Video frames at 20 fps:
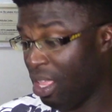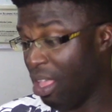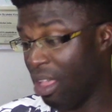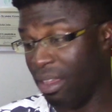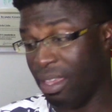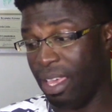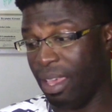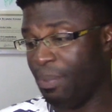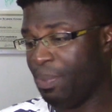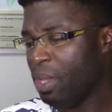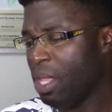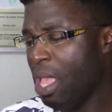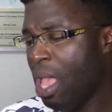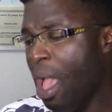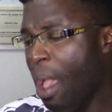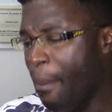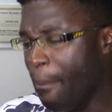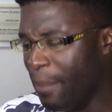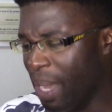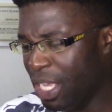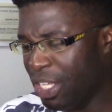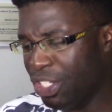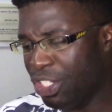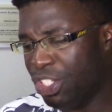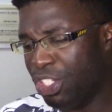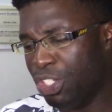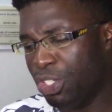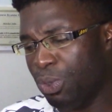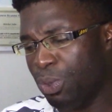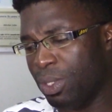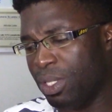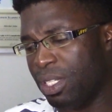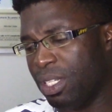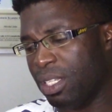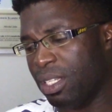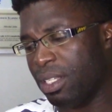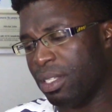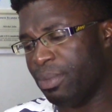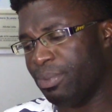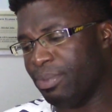Okay, man shoot.
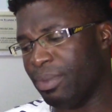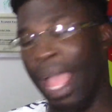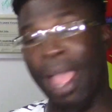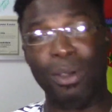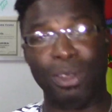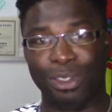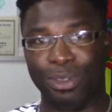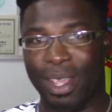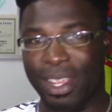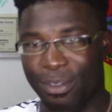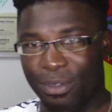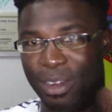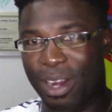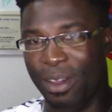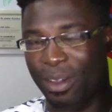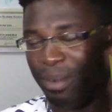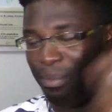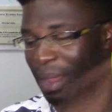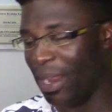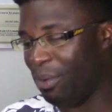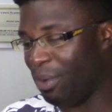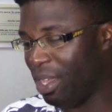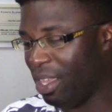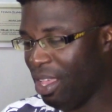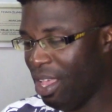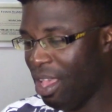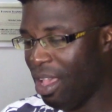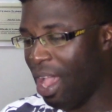I was right for that one, by the way.